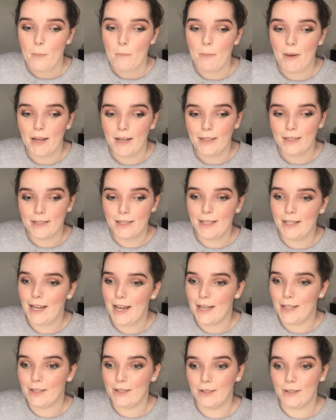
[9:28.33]
But
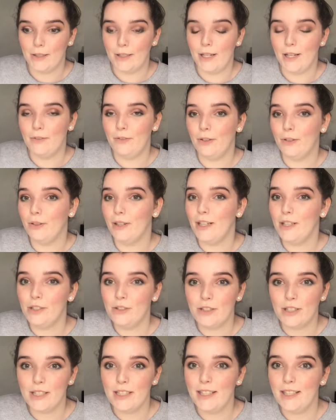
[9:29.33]
yeah, so if you're
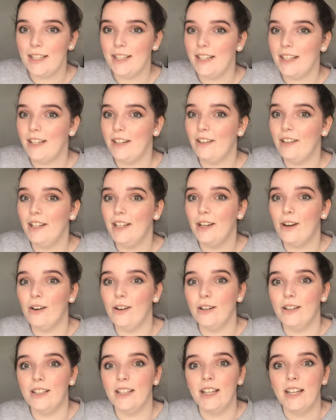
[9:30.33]
interested in hearing
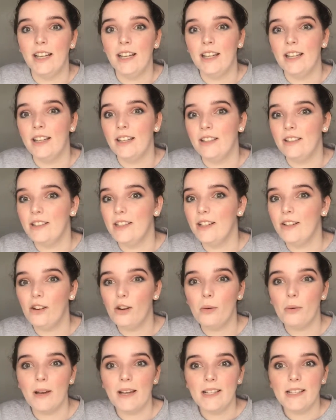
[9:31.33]
on
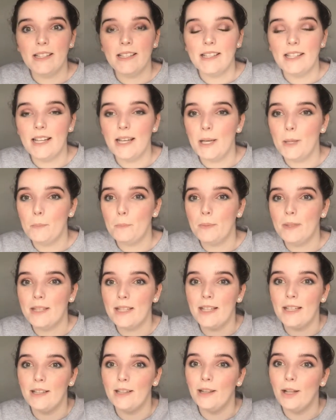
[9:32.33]
zero waste tips
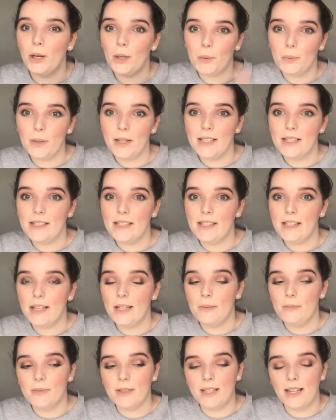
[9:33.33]
and low waste
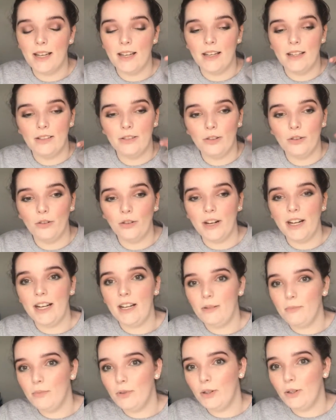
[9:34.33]
tips and
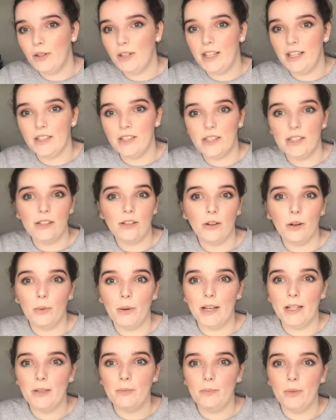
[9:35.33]
green beauty and zero
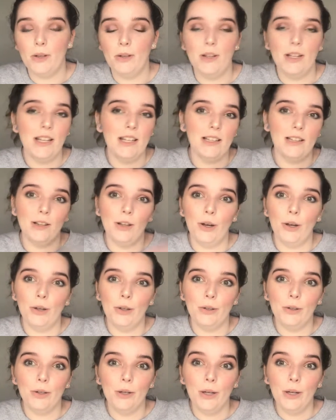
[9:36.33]
waste beauty and
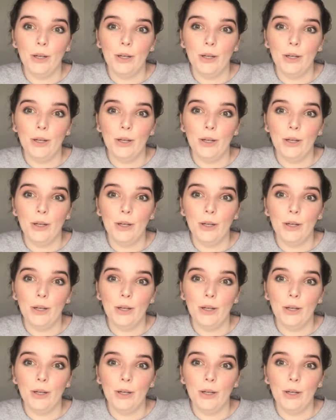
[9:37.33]
low